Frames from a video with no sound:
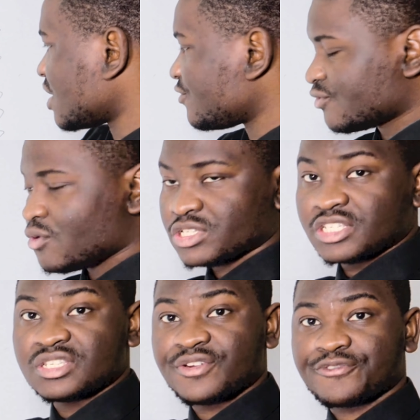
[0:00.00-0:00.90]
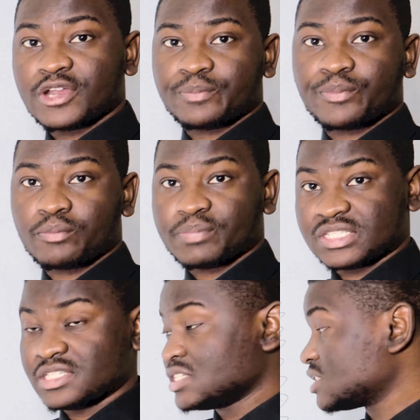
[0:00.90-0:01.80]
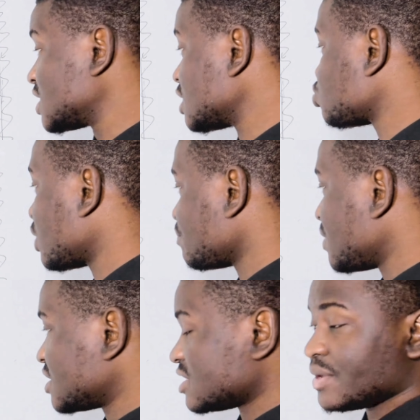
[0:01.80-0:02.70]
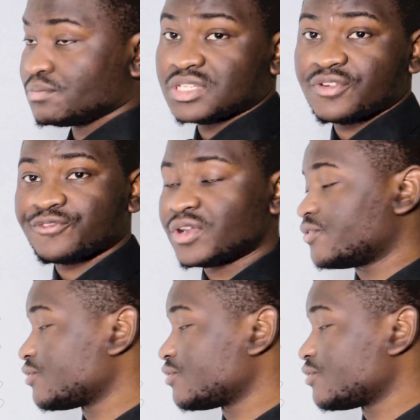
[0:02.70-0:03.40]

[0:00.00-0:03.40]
have got different properties. That's what makes them different